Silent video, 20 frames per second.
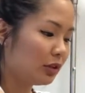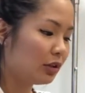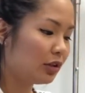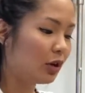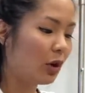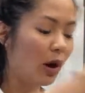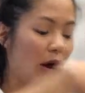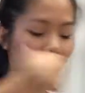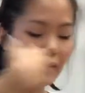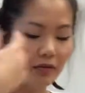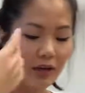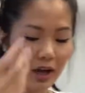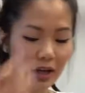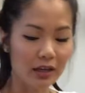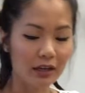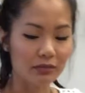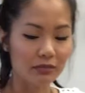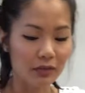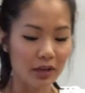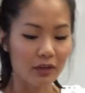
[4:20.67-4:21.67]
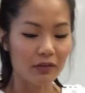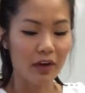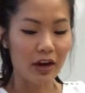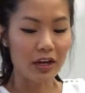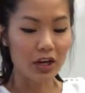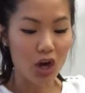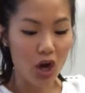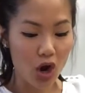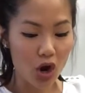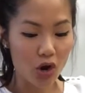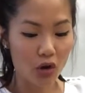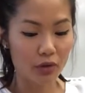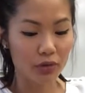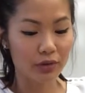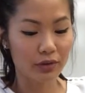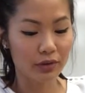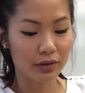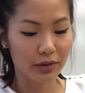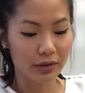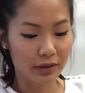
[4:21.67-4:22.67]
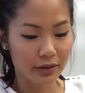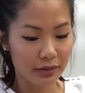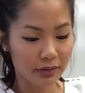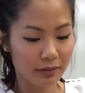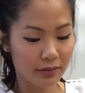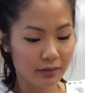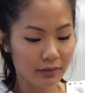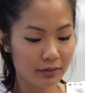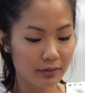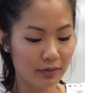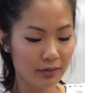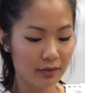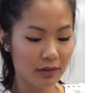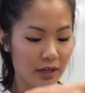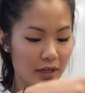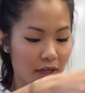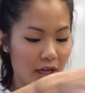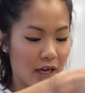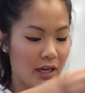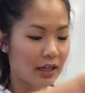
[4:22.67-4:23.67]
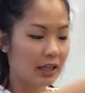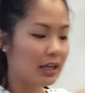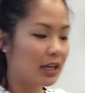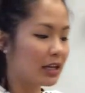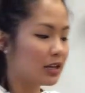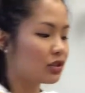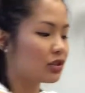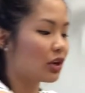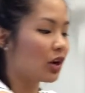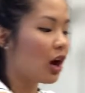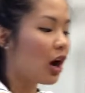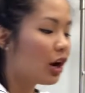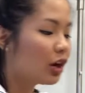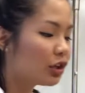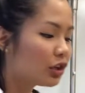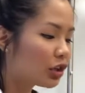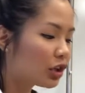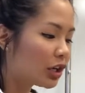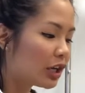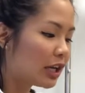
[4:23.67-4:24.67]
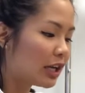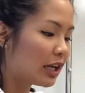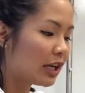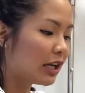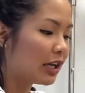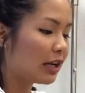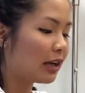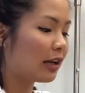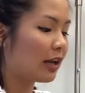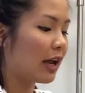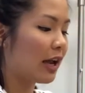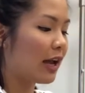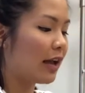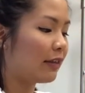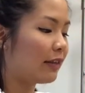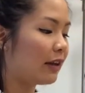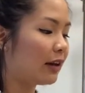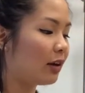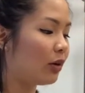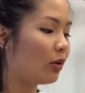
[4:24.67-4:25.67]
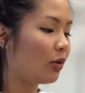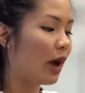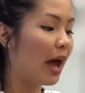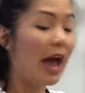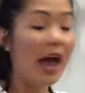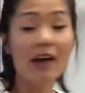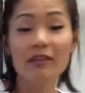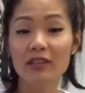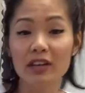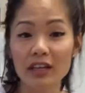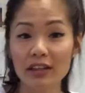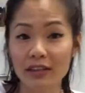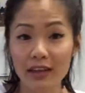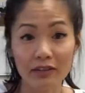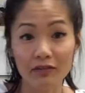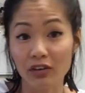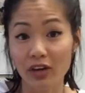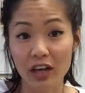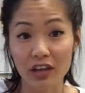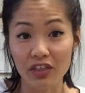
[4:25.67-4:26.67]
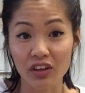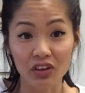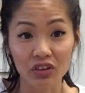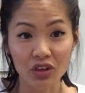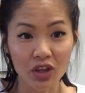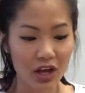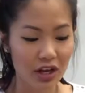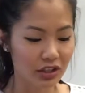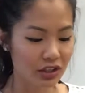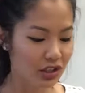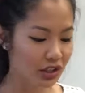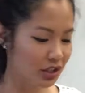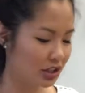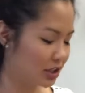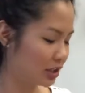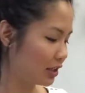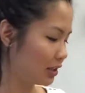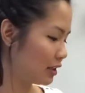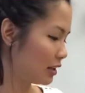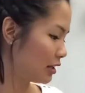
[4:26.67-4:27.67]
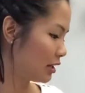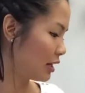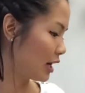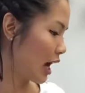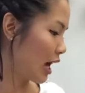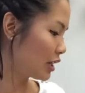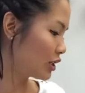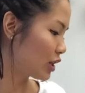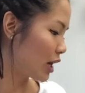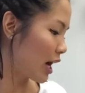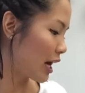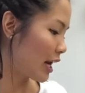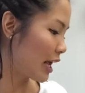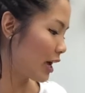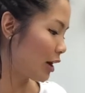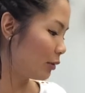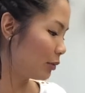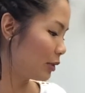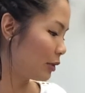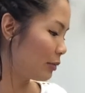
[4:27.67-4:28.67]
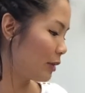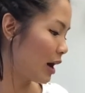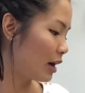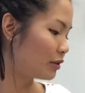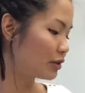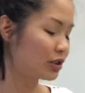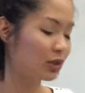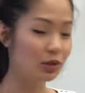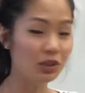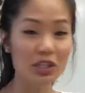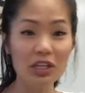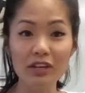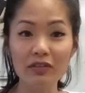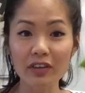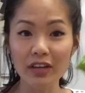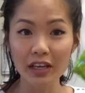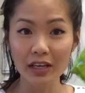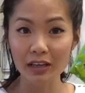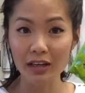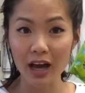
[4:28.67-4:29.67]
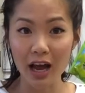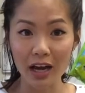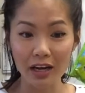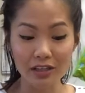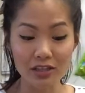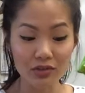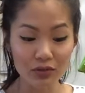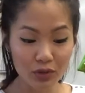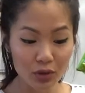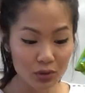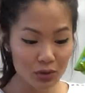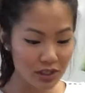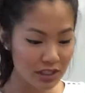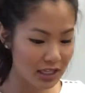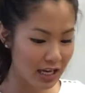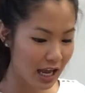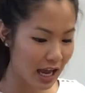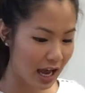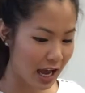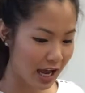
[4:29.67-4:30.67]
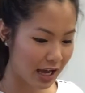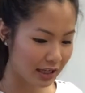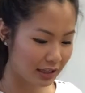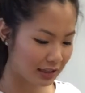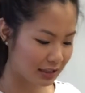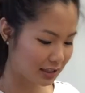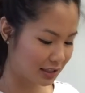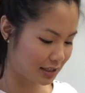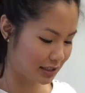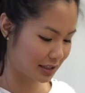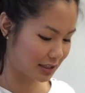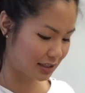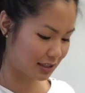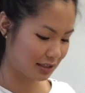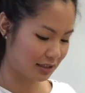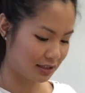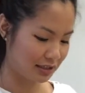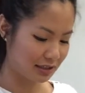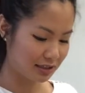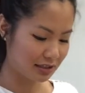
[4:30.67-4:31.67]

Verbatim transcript: you know, if I, if I know the kids are hungry and they don't have any, they forget their lunch, I try and I help them out. So she even got us fruit snacks,